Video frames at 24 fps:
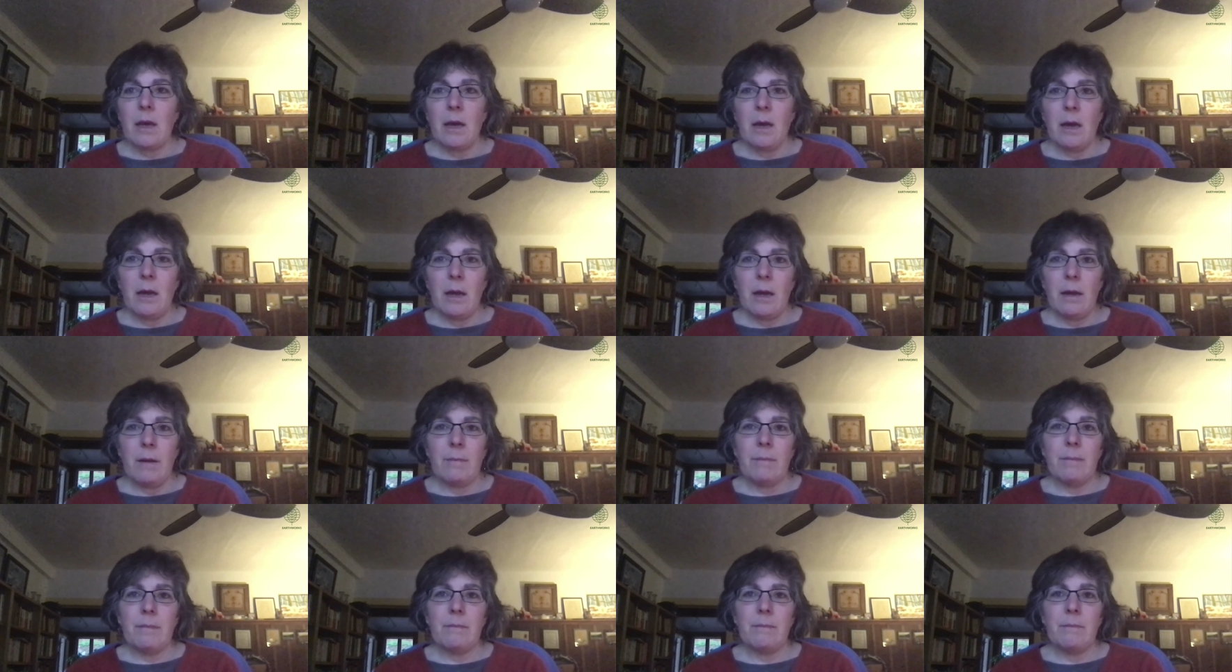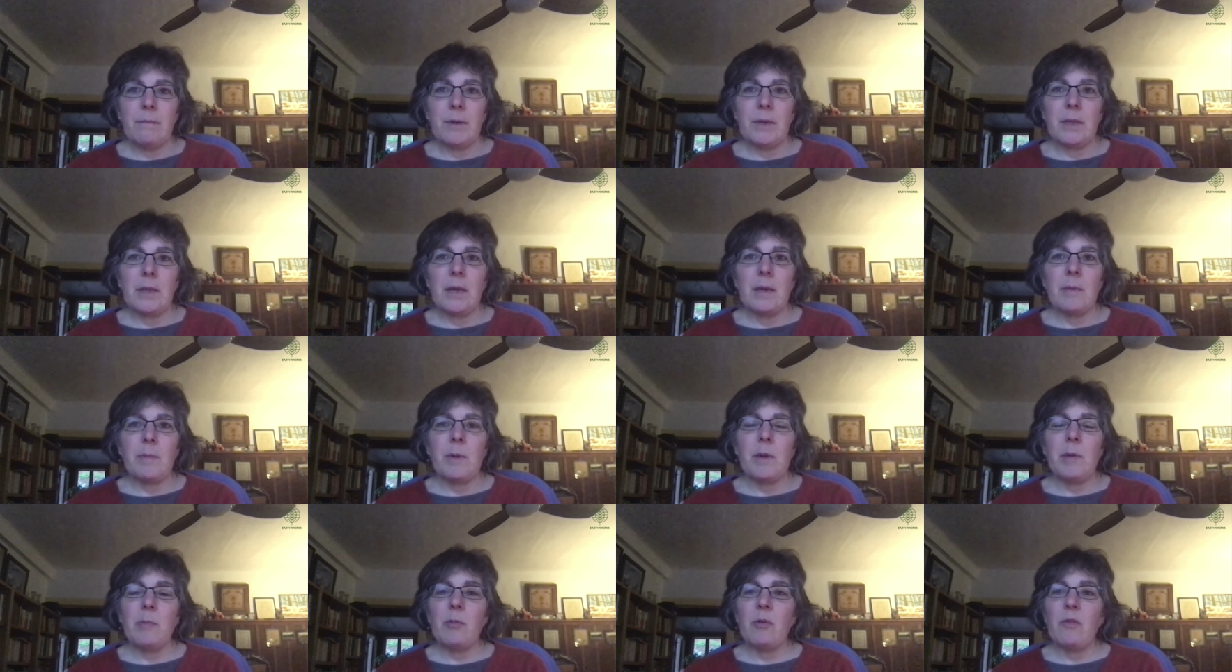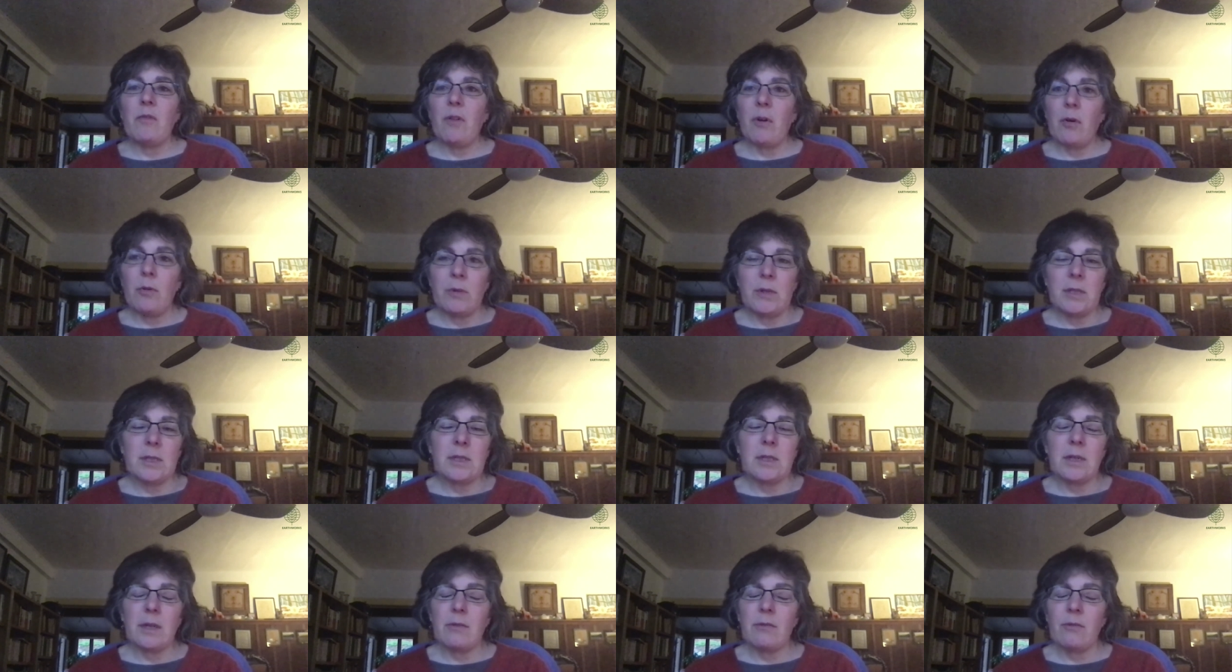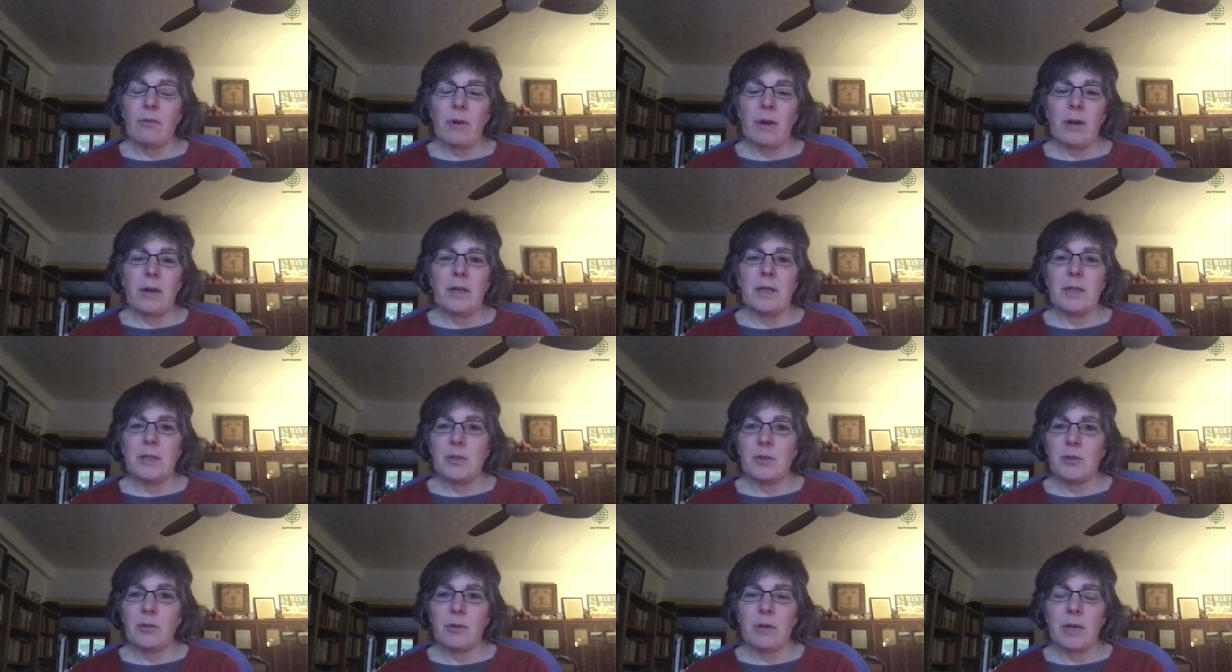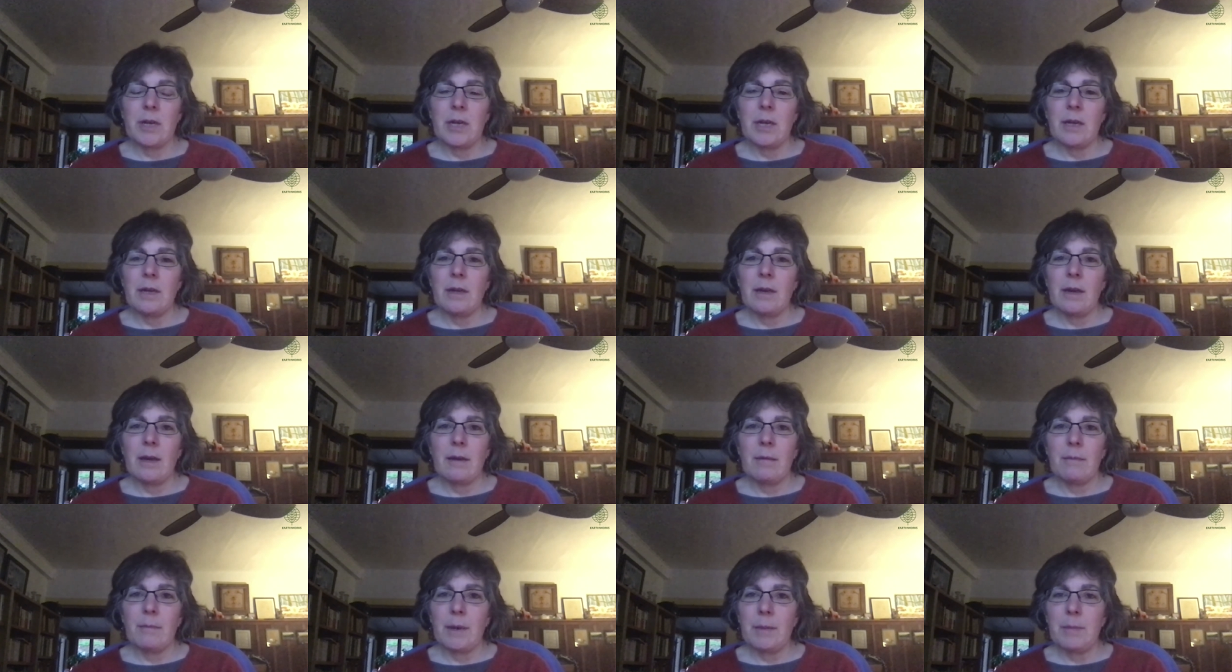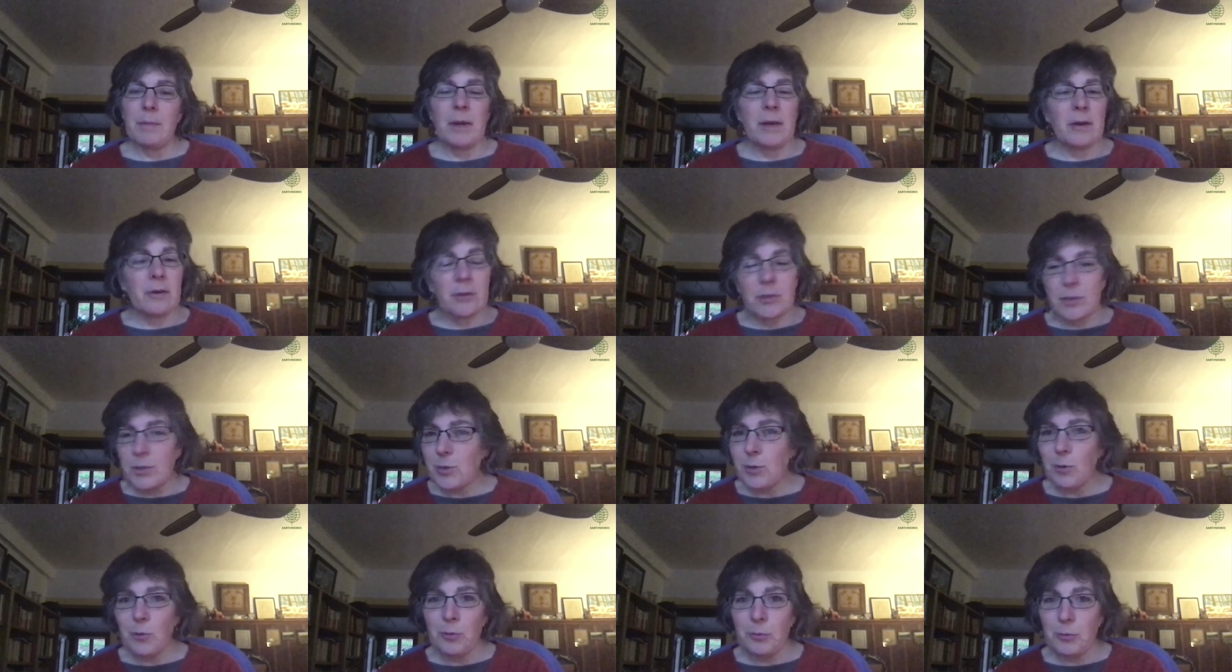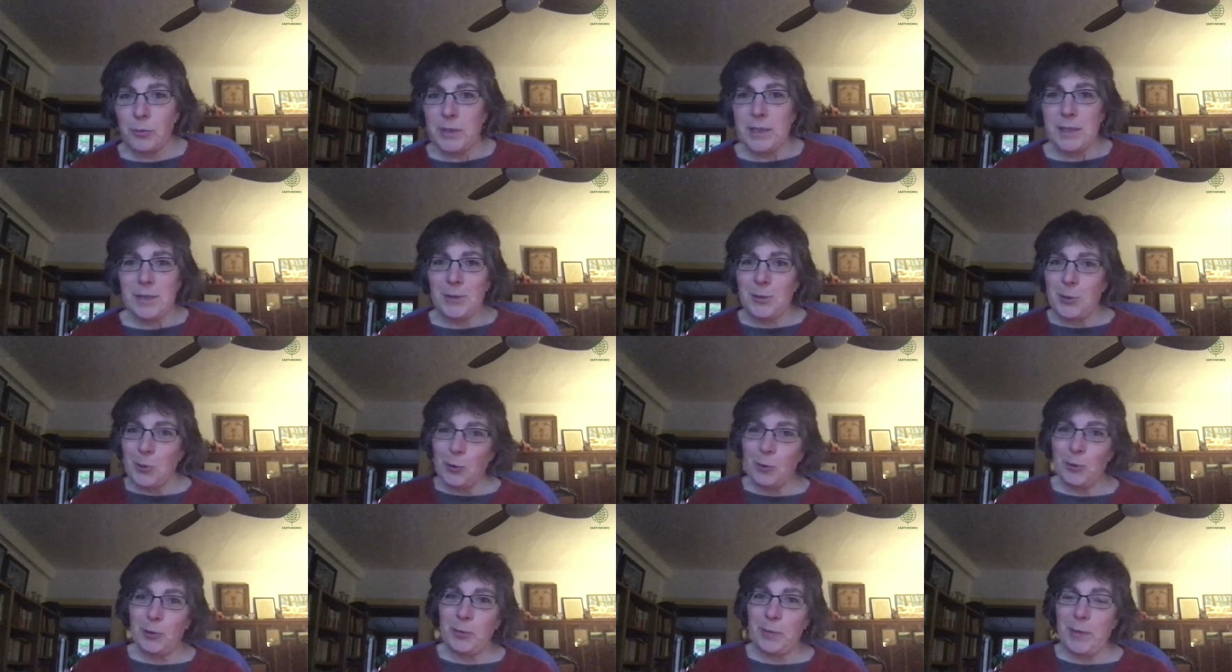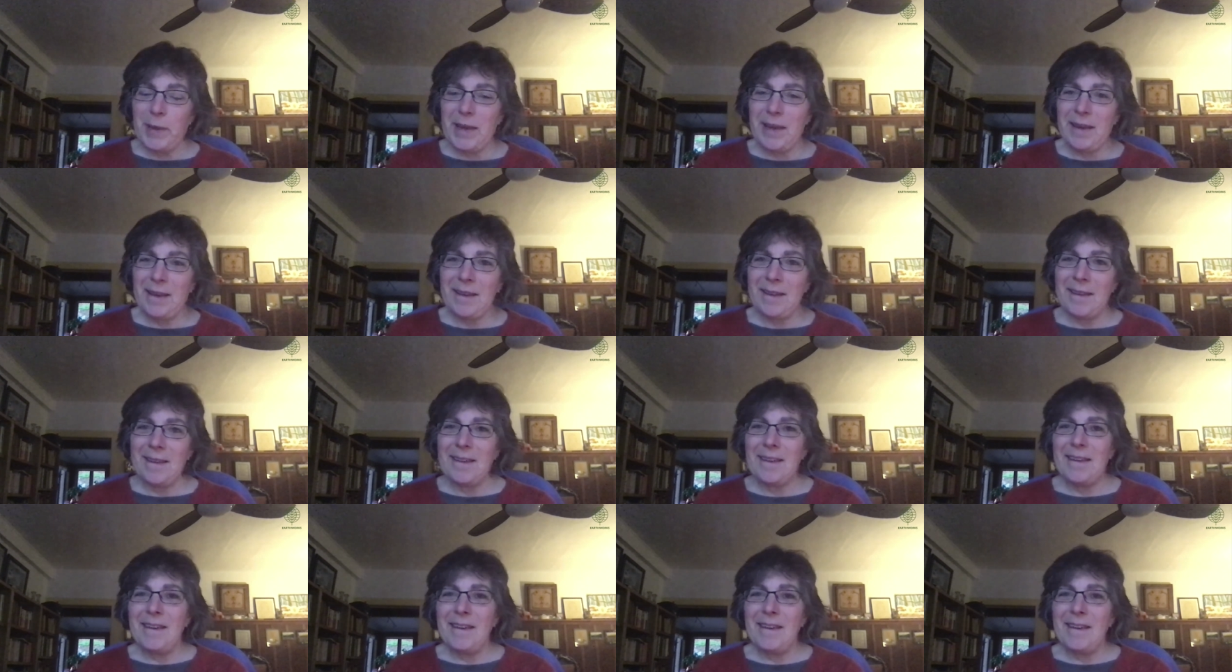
Um, but like people have always done throughout history, and my parents always told me,